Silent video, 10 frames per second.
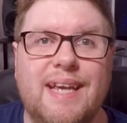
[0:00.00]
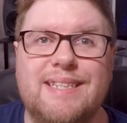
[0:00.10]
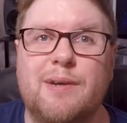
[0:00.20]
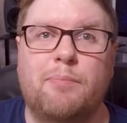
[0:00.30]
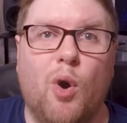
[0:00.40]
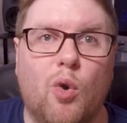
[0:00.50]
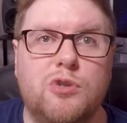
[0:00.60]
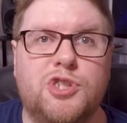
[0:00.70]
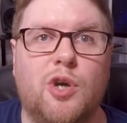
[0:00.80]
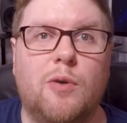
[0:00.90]
is
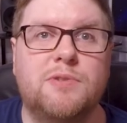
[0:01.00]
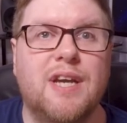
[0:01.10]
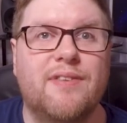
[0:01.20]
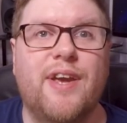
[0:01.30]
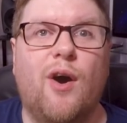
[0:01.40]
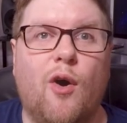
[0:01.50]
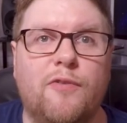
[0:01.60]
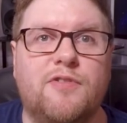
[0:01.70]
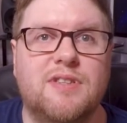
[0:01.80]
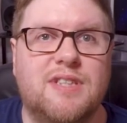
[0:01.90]
pawn shops. They
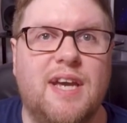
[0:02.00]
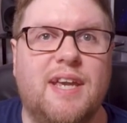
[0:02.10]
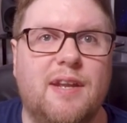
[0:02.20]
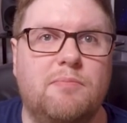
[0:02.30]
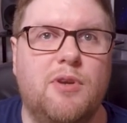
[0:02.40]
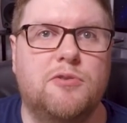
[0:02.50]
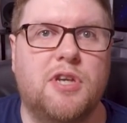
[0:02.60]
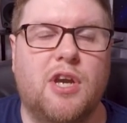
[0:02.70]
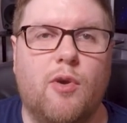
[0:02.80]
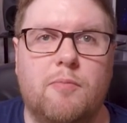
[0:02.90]
often take in
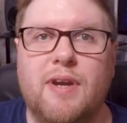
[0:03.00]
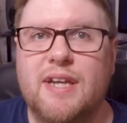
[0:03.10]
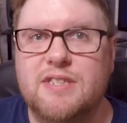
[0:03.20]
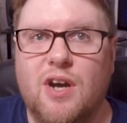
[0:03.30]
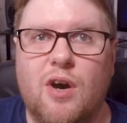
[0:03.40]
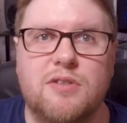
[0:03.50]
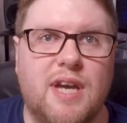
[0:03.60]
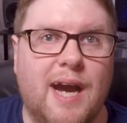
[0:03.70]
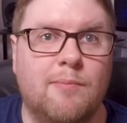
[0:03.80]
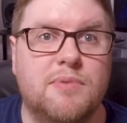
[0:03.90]
music equipment, guitars,
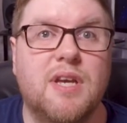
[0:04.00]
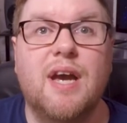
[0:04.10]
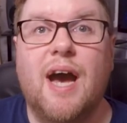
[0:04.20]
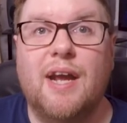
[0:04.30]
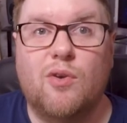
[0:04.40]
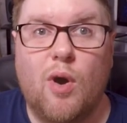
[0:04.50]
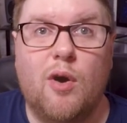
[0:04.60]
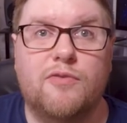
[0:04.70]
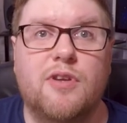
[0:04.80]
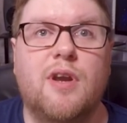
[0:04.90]
amps, and quite
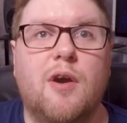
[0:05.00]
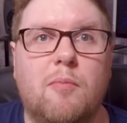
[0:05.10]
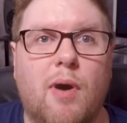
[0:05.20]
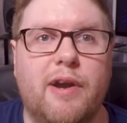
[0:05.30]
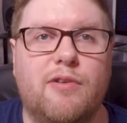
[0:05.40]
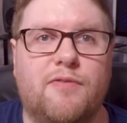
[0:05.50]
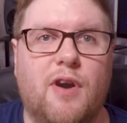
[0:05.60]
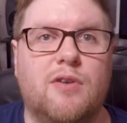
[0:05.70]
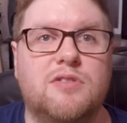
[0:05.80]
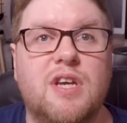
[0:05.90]
often,
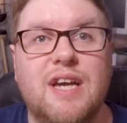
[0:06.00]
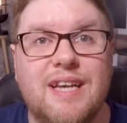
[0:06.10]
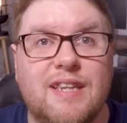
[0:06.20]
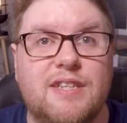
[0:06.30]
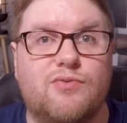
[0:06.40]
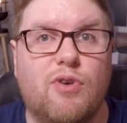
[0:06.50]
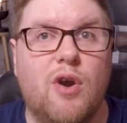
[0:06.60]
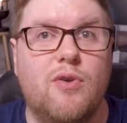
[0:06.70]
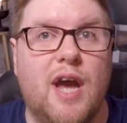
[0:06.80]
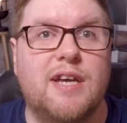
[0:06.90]
microphones. This
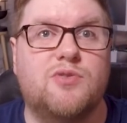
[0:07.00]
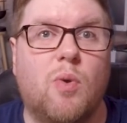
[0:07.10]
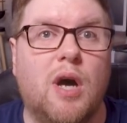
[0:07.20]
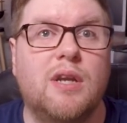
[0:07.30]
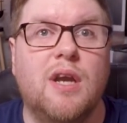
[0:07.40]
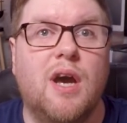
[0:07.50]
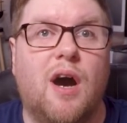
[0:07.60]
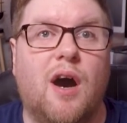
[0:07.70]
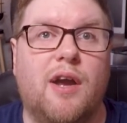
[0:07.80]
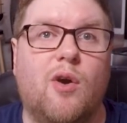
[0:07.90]
Rode S1
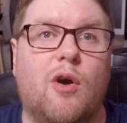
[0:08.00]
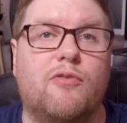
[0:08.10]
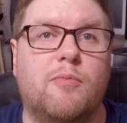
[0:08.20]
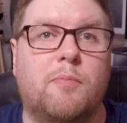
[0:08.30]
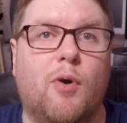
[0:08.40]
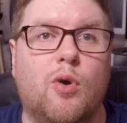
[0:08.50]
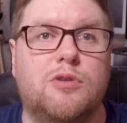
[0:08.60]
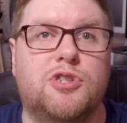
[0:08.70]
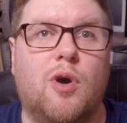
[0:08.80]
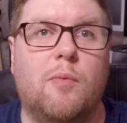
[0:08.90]
I got from a
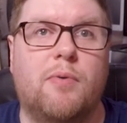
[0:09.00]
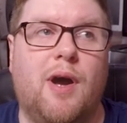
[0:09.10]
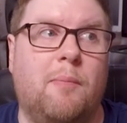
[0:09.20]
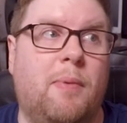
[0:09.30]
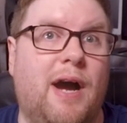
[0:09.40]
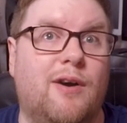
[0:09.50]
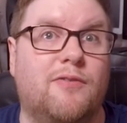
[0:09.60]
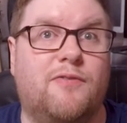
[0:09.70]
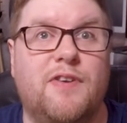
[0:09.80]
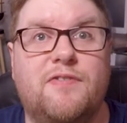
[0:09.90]
pawn shop about
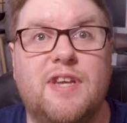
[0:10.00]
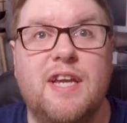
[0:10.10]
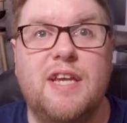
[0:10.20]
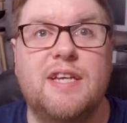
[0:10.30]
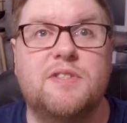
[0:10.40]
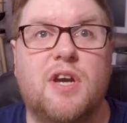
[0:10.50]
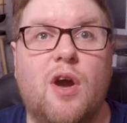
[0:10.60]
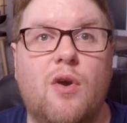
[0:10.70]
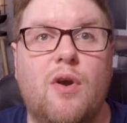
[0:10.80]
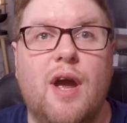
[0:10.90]
15 years
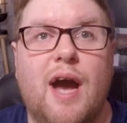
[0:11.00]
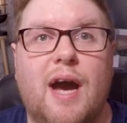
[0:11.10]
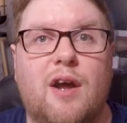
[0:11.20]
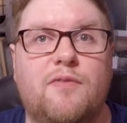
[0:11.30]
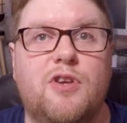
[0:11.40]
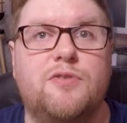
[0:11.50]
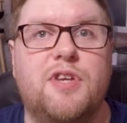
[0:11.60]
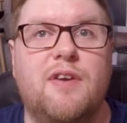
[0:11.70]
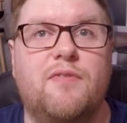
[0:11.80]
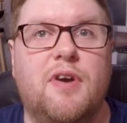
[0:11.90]
ago, and I've used
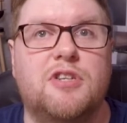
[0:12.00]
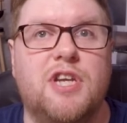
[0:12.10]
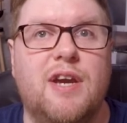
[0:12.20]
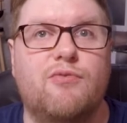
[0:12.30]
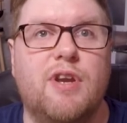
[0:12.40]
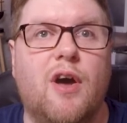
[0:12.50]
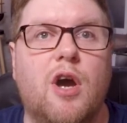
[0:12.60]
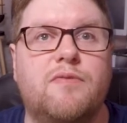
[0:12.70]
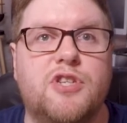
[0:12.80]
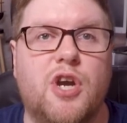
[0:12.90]
it in virtually every
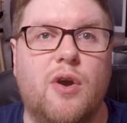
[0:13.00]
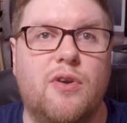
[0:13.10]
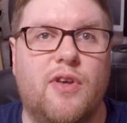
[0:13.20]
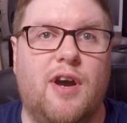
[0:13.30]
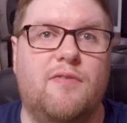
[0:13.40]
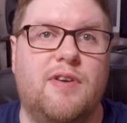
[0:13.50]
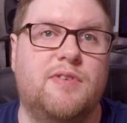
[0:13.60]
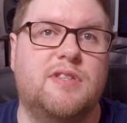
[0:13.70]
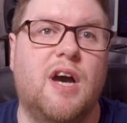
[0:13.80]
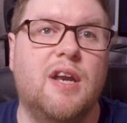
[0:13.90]
live show that I've ever
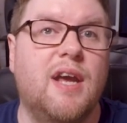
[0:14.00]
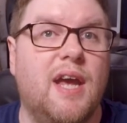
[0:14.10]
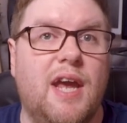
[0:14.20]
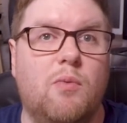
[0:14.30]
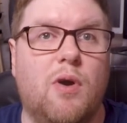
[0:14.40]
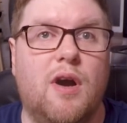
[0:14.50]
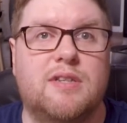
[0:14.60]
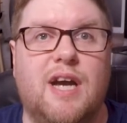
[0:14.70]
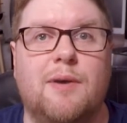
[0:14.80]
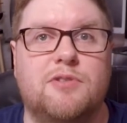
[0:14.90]
done. It
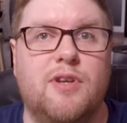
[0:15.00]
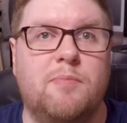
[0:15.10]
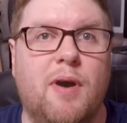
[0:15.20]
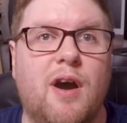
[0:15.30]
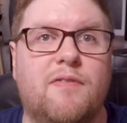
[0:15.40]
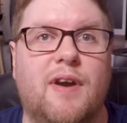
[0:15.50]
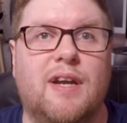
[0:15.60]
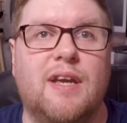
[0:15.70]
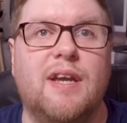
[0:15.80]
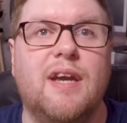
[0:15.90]
works absolutely
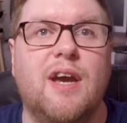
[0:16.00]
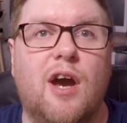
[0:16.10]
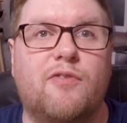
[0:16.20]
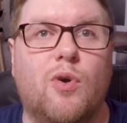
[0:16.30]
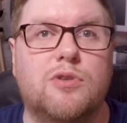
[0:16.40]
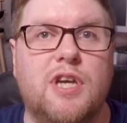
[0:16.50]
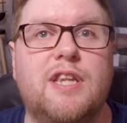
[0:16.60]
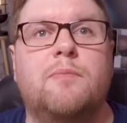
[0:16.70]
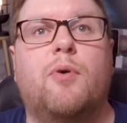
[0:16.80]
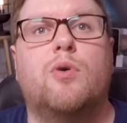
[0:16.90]
perfectly. Of course,
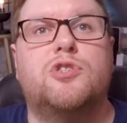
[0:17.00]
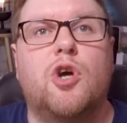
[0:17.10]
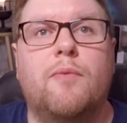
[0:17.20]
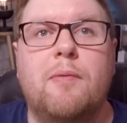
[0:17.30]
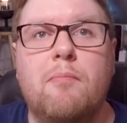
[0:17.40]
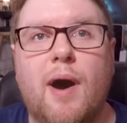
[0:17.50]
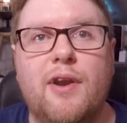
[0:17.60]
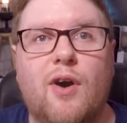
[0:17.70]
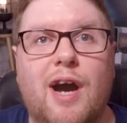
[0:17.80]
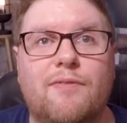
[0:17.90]
in the pawn shop, they might
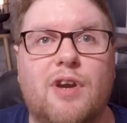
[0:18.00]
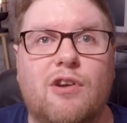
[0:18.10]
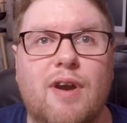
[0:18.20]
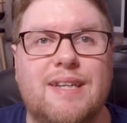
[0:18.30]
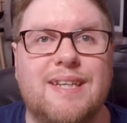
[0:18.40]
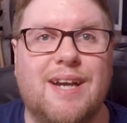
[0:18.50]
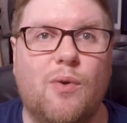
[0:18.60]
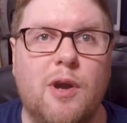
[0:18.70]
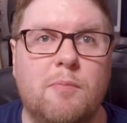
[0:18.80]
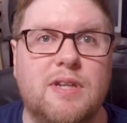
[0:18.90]
not have the correct
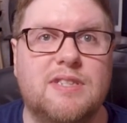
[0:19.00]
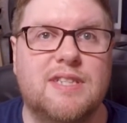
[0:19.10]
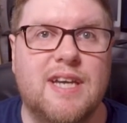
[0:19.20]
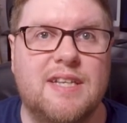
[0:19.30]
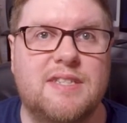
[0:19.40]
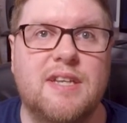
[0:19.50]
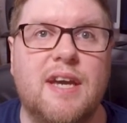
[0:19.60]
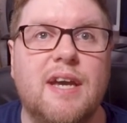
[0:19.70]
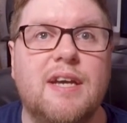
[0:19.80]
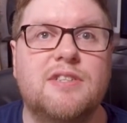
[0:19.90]
equipment to test
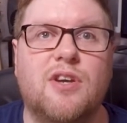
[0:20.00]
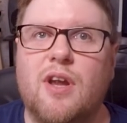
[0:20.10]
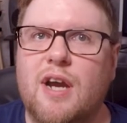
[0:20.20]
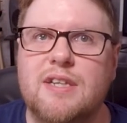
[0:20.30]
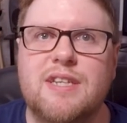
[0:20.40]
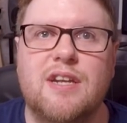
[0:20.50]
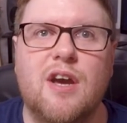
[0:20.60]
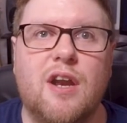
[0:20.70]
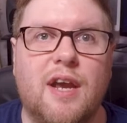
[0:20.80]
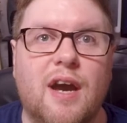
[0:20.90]
it. So like I said
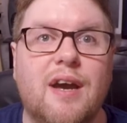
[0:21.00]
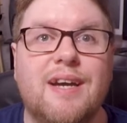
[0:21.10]
earlier,